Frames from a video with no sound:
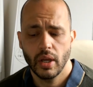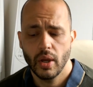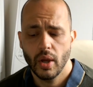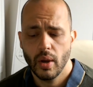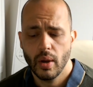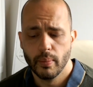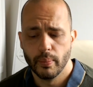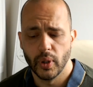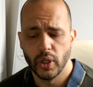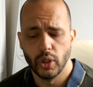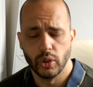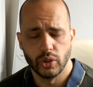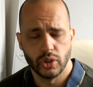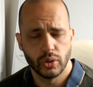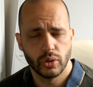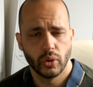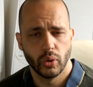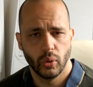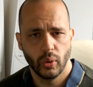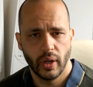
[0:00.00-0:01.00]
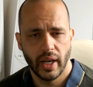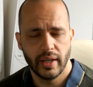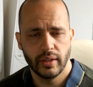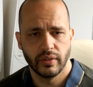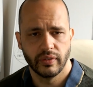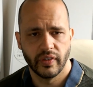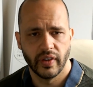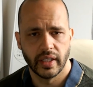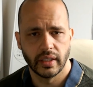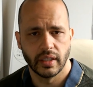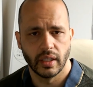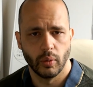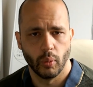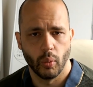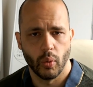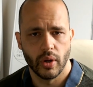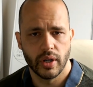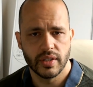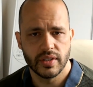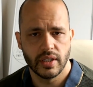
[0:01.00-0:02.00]
but you do call out the fact that
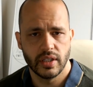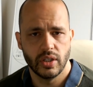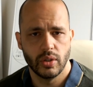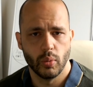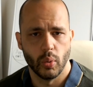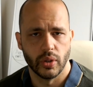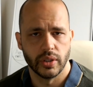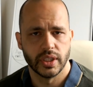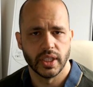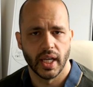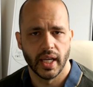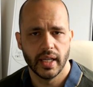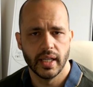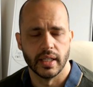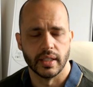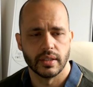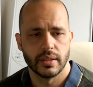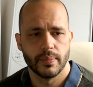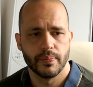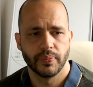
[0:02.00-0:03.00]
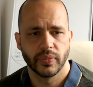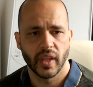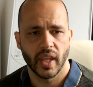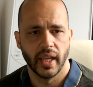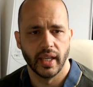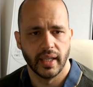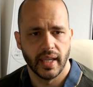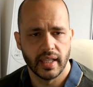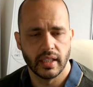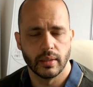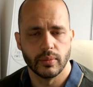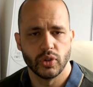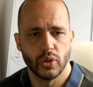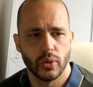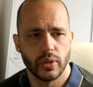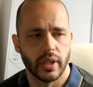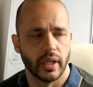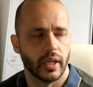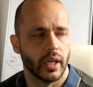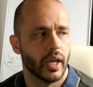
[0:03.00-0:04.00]
what is it you want to add, and get them
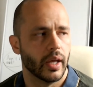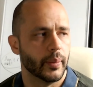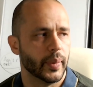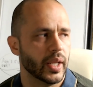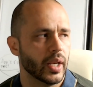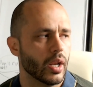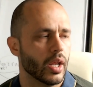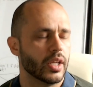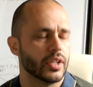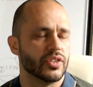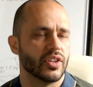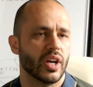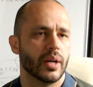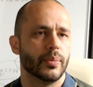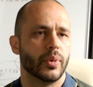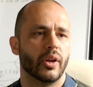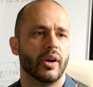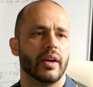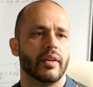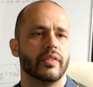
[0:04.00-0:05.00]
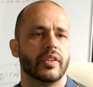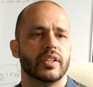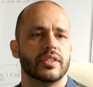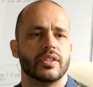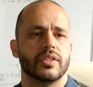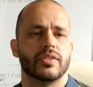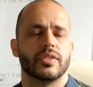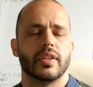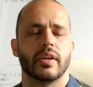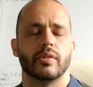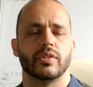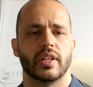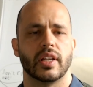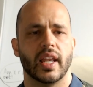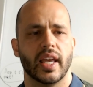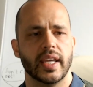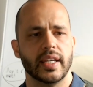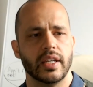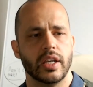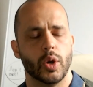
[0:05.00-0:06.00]
talking. I mean, an example I have of this is, there was a
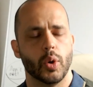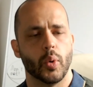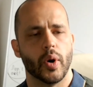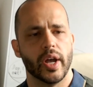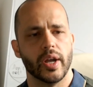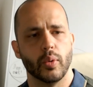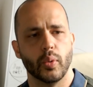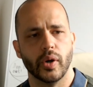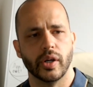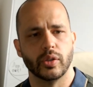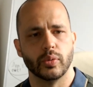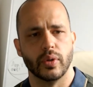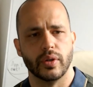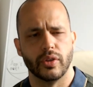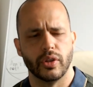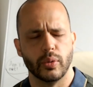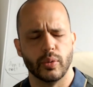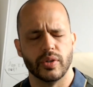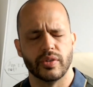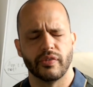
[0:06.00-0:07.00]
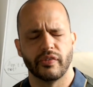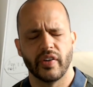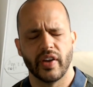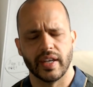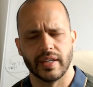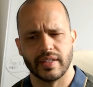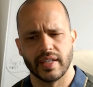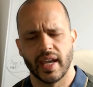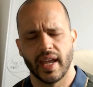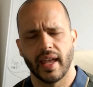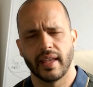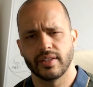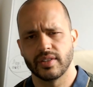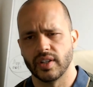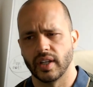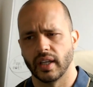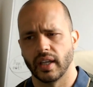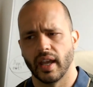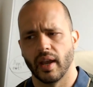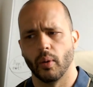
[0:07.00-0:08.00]
lady who I worked with who was
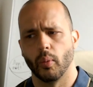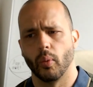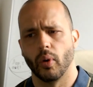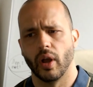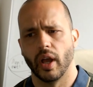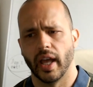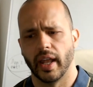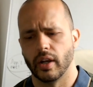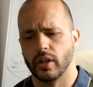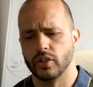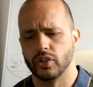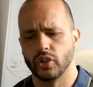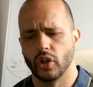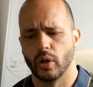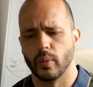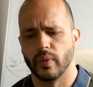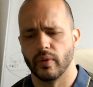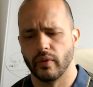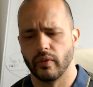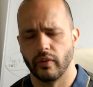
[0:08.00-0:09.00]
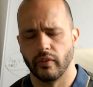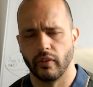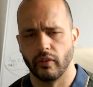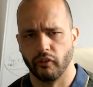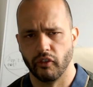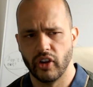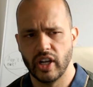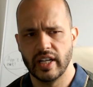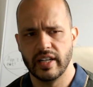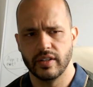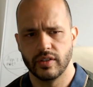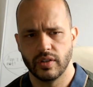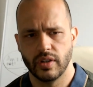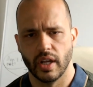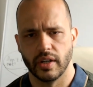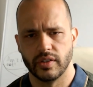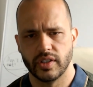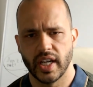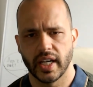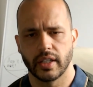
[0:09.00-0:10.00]
fantastic at her job, really a
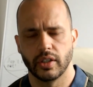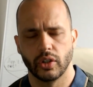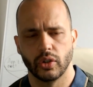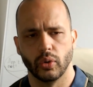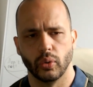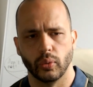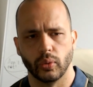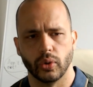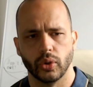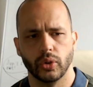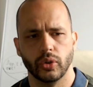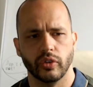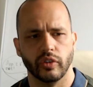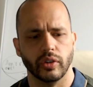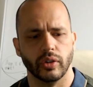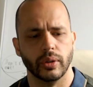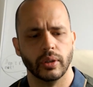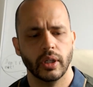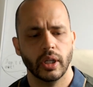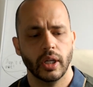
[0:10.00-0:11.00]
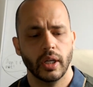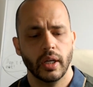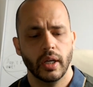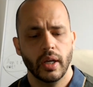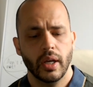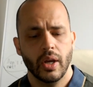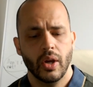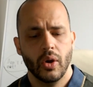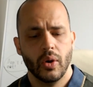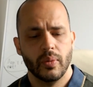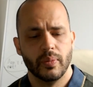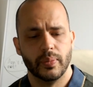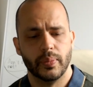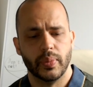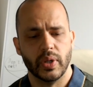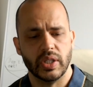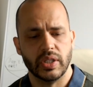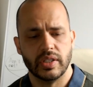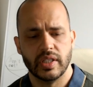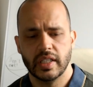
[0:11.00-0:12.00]
technical guru,
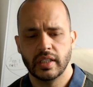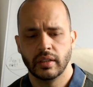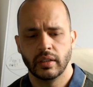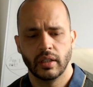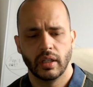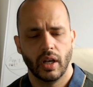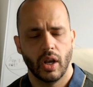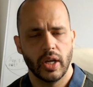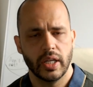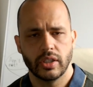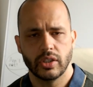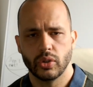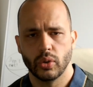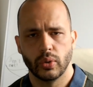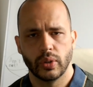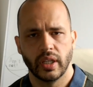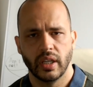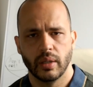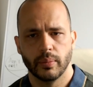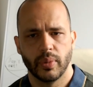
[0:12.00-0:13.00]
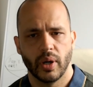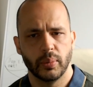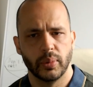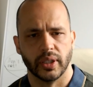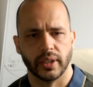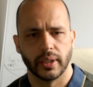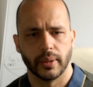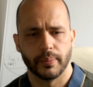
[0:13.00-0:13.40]
but didn't like talking in public.